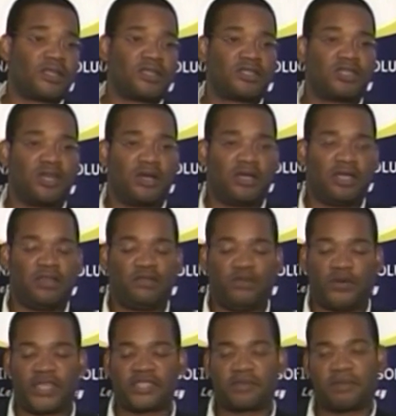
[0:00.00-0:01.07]
So if
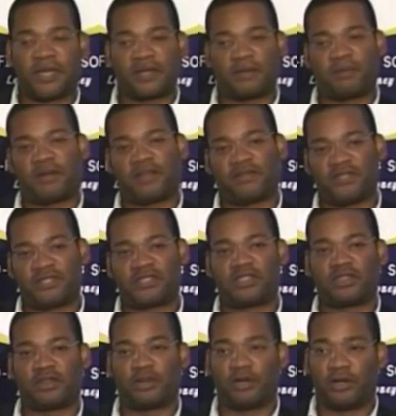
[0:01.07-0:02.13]
you expect the profits
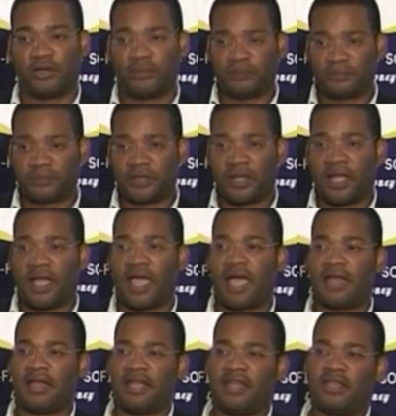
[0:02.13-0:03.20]
to grow
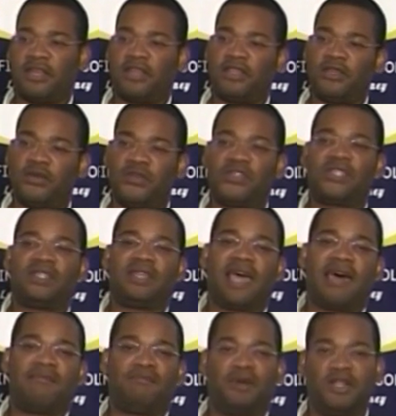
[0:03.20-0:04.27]
and then you're using
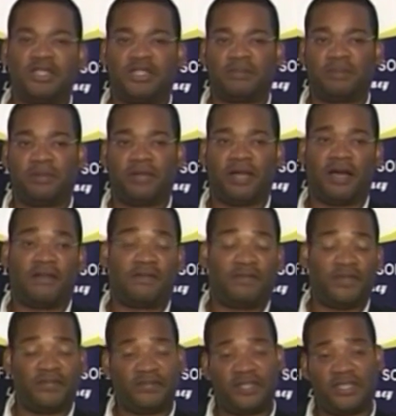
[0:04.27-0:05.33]
that multiple of
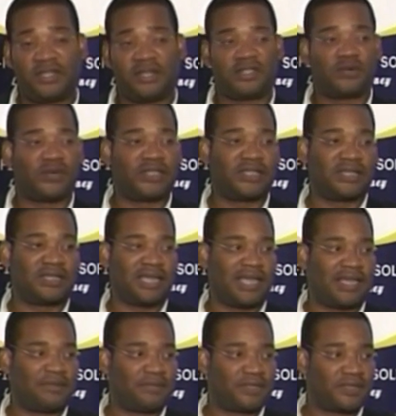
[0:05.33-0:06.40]
15 or 20
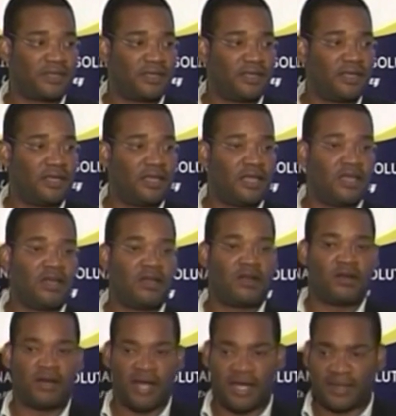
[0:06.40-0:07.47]
times,
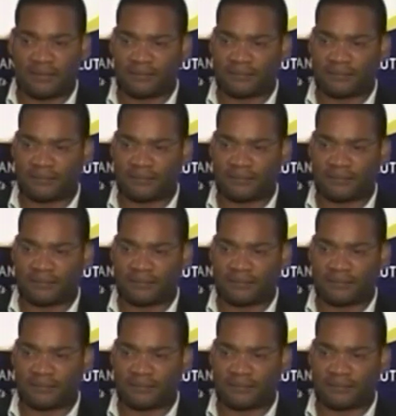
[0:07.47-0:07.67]
right?